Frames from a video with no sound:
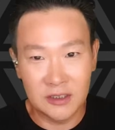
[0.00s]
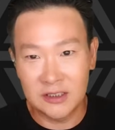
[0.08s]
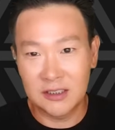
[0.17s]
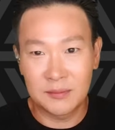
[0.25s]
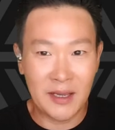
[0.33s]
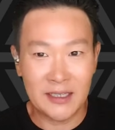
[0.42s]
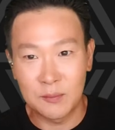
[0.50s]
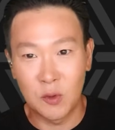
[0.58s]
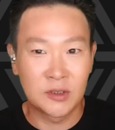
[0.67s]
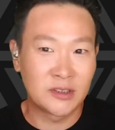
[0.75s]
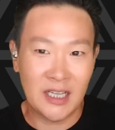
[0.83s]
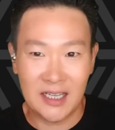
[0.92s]
It just makes more
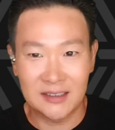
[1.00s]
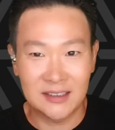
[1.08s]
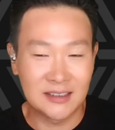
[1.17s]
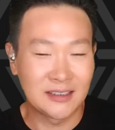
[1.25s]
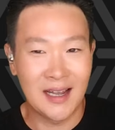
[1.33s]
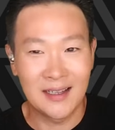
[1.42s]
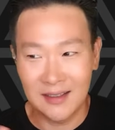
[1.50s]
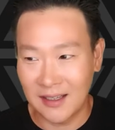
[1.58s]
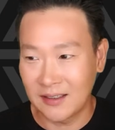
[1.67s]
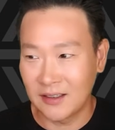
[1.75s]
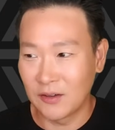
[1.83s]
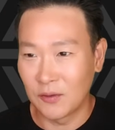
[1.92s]
sense. It's not like,
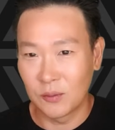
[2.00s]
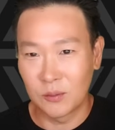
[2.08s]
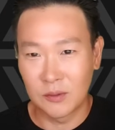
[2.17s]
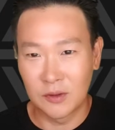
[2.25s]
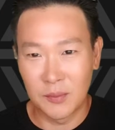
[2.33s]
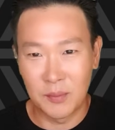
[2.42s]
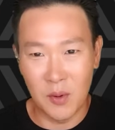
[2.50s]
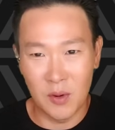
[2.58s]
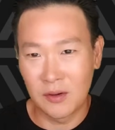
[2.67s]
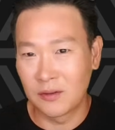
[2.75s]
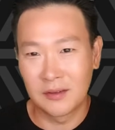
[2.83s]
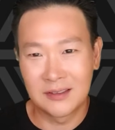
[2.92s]

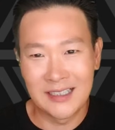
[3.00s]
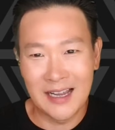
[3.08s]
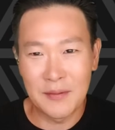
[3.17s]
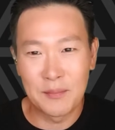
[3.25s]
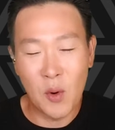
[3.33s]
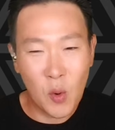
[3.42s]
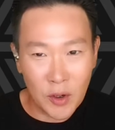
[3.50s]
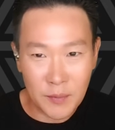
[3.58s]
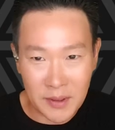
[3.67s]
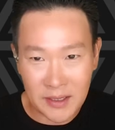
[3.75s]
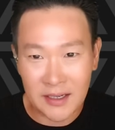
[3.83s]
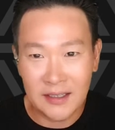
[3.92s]
it's not a board
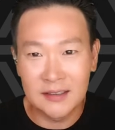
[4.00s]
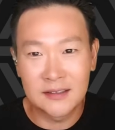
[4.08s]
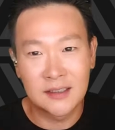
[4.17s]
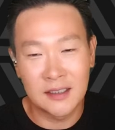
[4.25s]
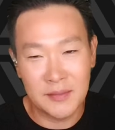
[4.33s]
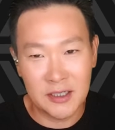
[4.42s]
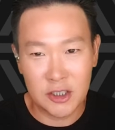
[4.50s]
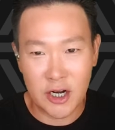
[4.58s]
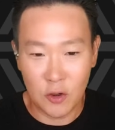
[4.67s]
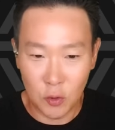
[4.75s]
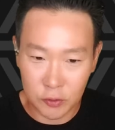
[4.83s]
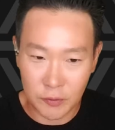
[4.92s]
meeting. It's going to be a
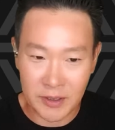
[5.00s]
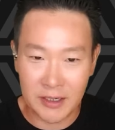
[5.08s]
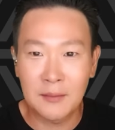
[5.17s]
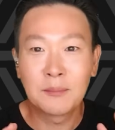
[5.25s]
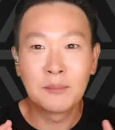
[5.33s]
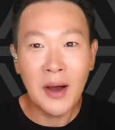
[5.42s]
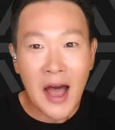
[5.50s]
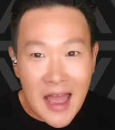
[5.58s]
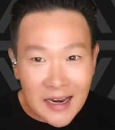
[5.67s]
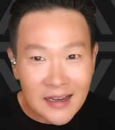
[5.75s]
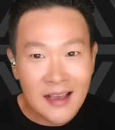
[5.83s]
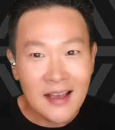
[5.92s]
shareholder meeting. But